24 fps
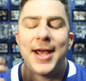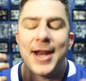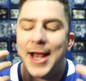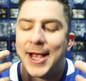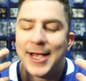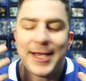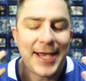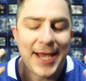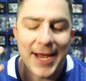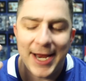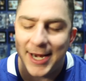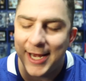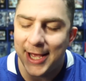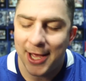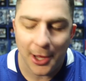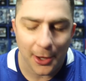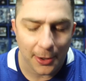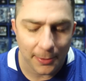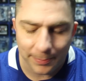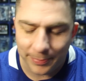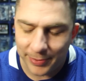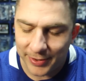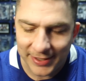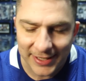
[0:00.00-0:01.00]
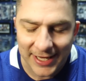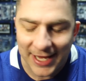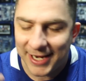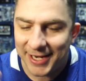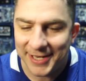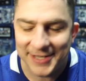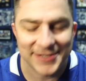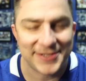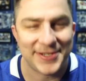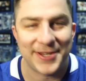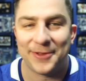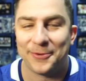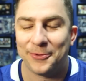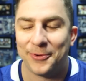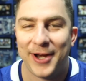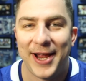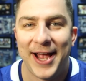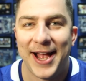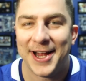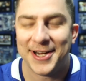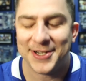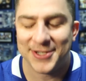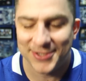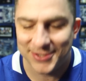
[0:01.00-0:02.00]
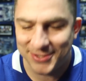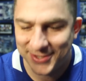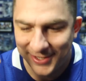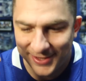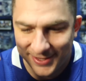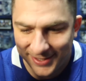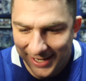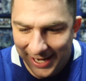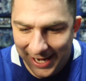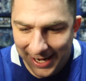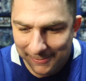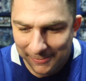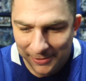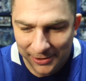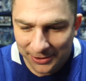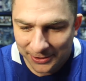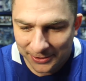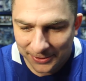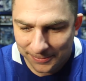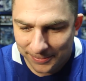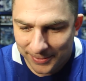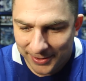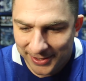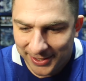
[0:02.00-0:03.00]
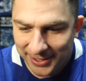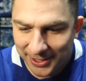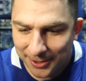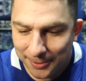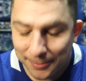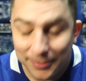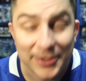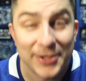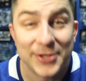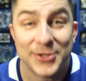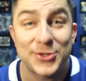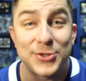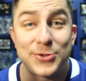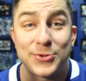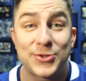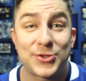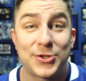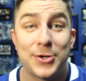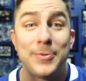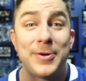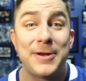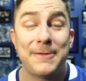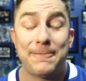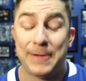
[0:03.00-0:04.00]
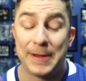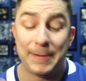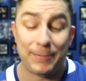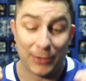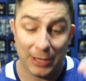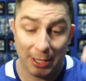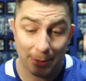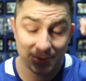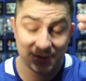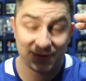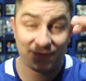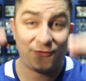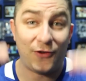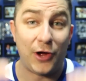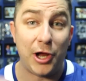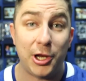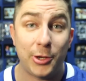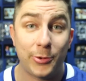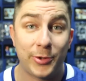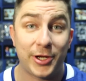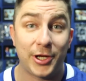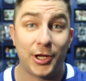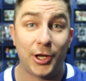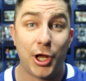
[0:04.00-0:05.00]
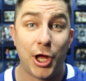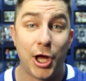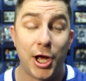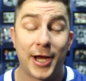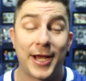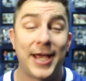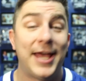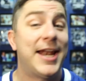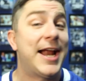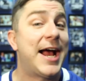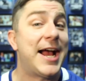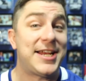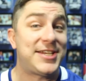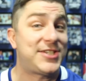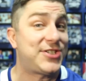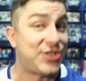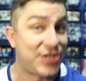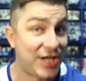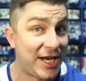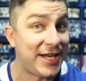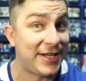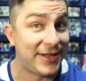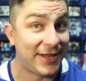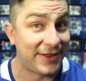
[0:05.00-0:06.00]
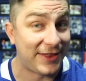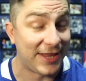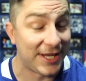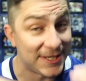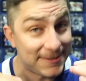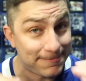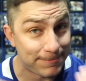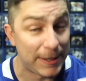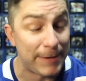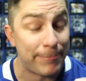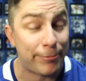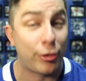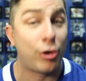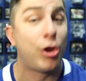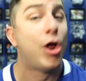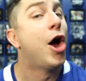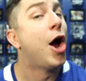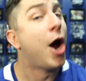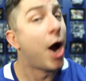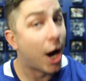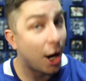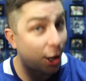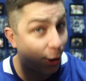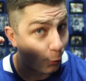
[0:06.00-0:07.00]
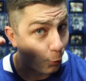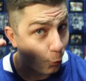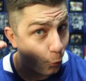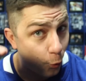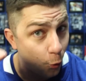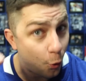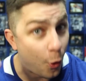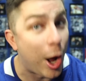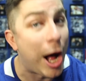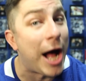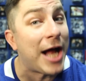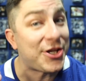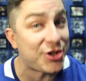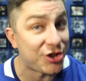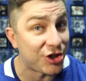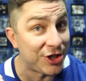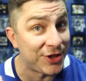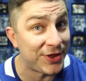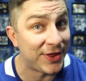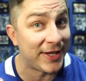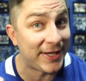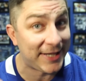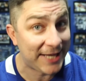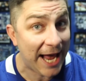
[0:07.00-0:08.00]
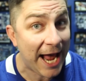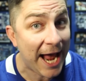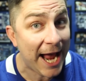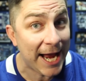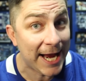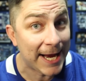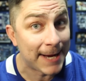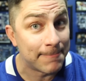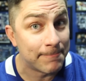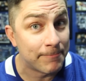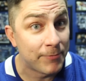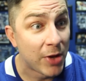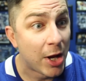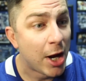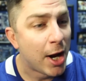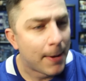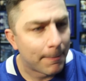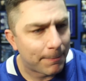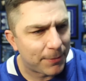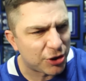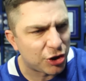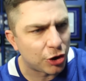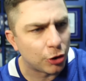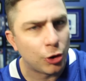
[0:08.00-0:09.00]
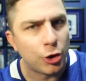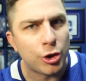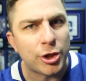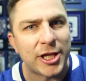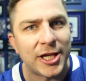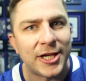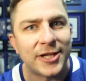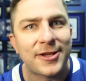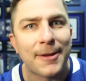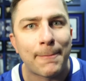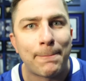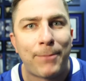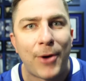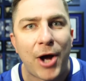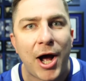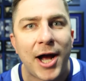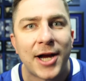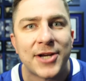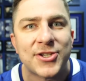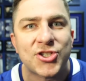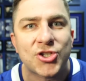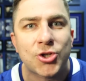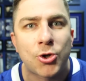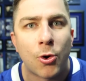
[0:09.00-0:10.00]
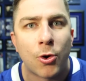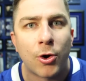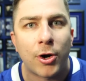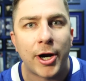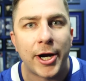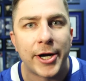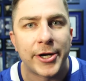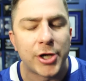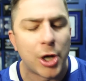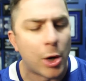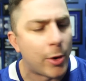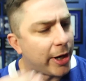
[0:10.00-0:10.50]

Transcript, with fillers: And I can't help but get into the reaction to the game a little bit here because there's so many people I was following along, and I see that these people are watching the game, but they're looking at the box score and